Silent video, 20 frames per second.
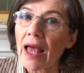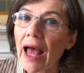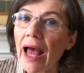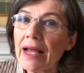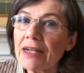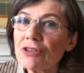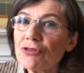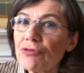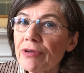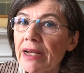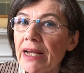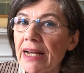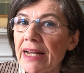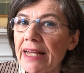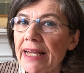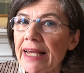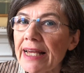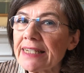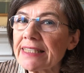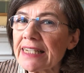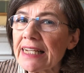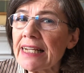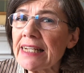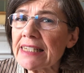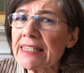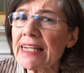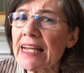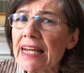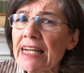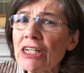And really, it
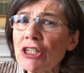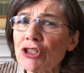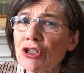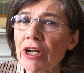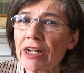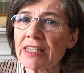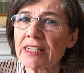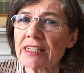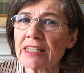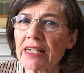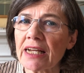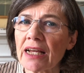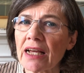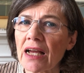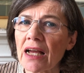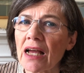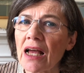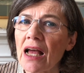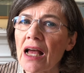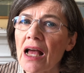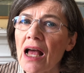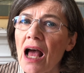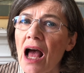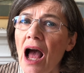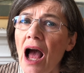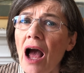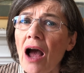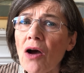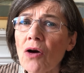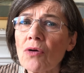is interesting
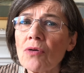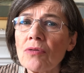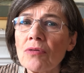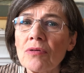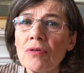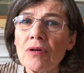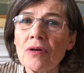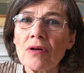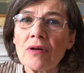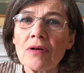how